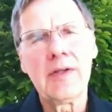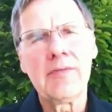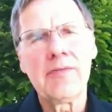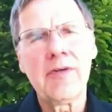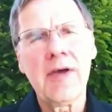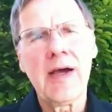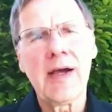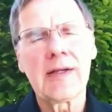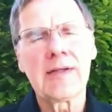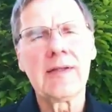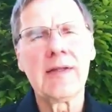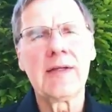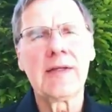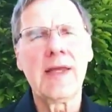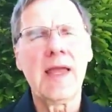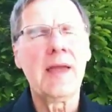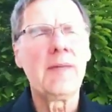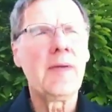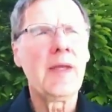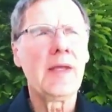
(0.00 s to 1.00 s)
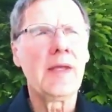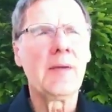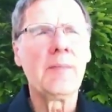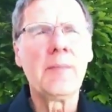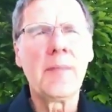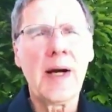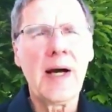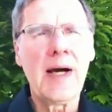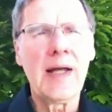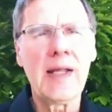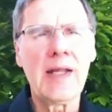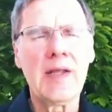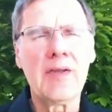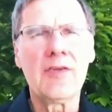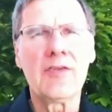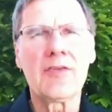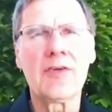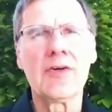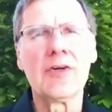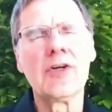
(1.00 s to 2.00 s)
the fact that gaming
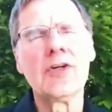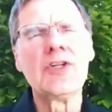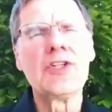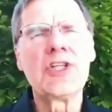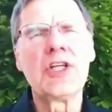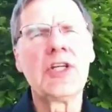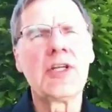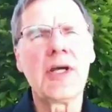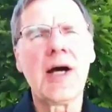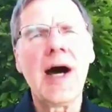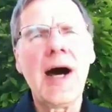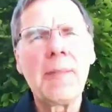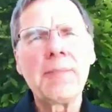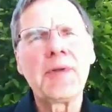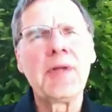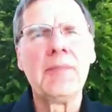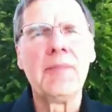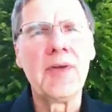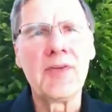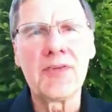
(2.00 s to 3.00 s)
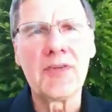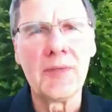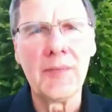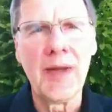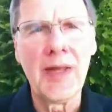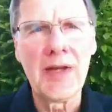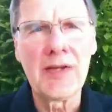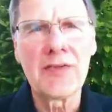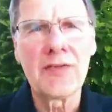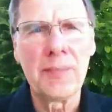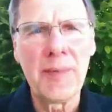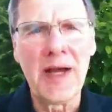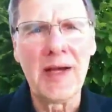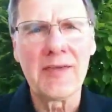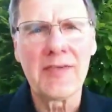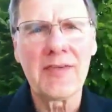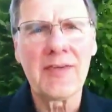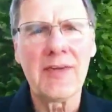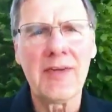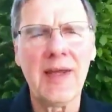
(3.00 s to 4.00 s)
embodies urgent optimism at its
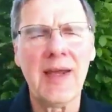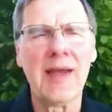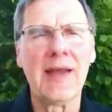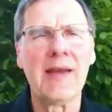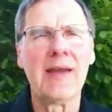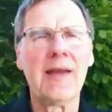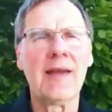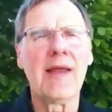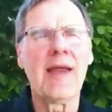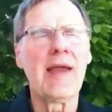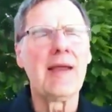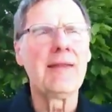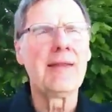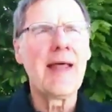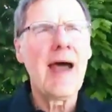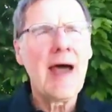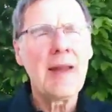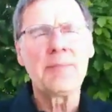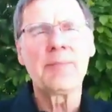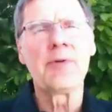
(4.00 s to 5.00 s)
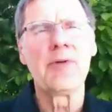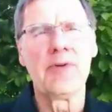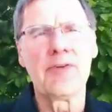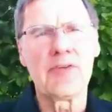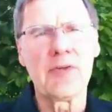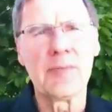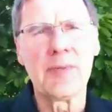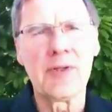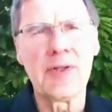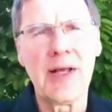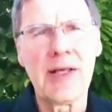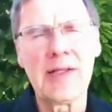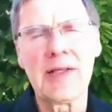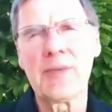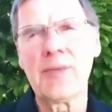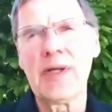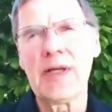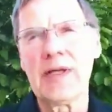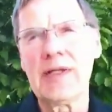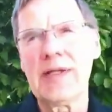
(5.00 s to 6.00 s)
best. And, and that principle, I
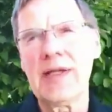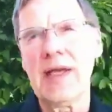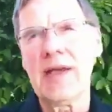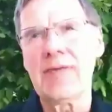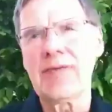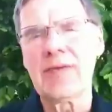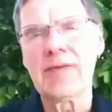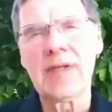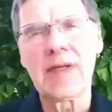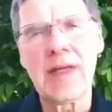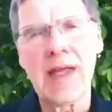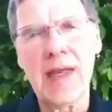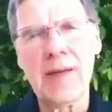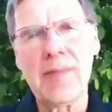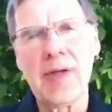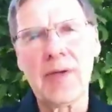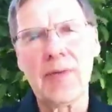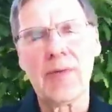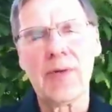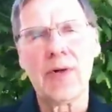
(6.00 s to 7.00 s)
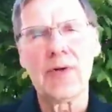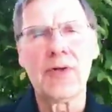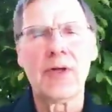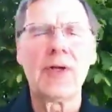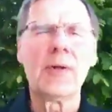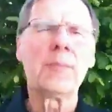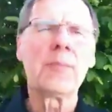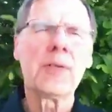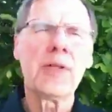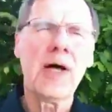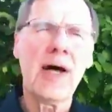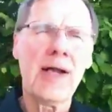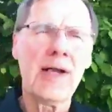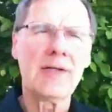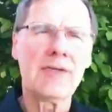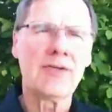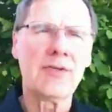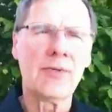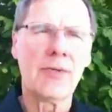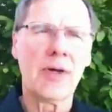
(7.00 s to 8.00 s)
think we can take from the gaming world and apply
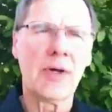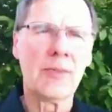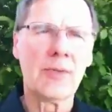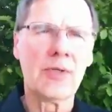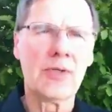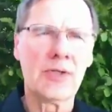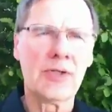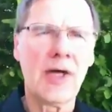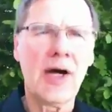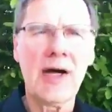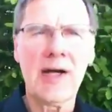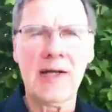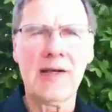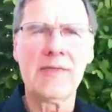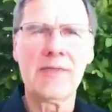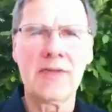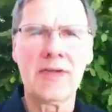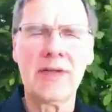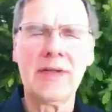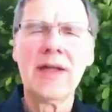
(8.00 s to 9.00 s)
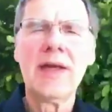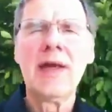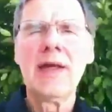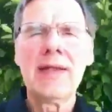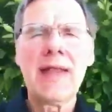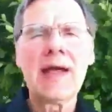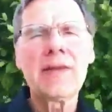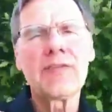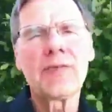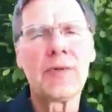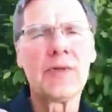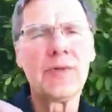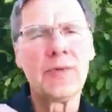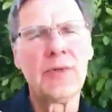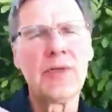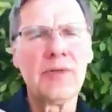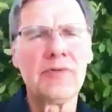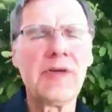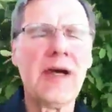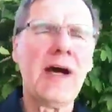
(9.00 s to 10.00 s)
it to our real lives. And that's where the
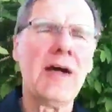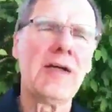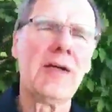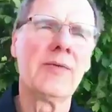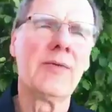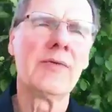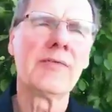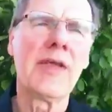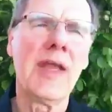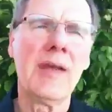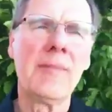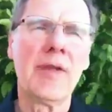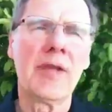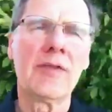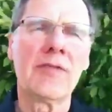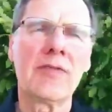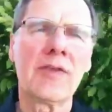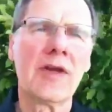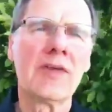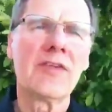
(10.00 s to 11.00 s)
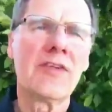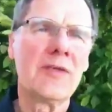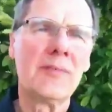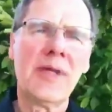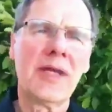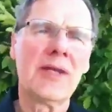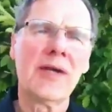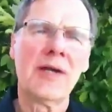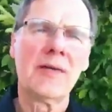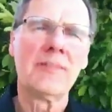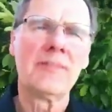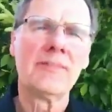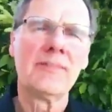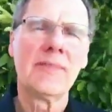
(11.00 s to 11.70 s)
real value of gaming starts to become